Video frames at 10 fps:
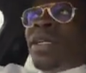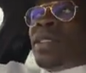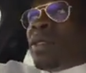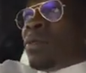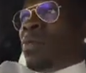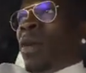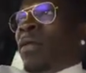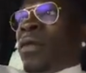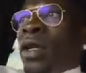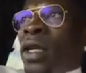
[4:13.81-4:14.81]
that's
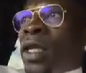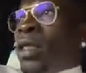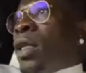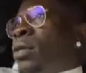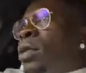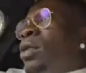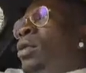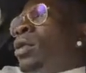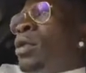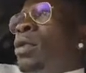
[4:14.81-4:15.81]
perfect, you know what I'm
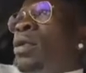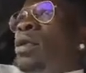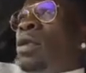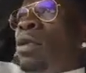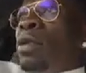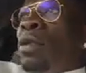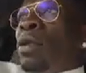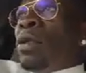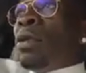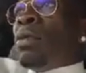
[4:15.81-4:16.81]

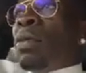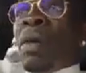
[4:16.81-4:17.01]
saying?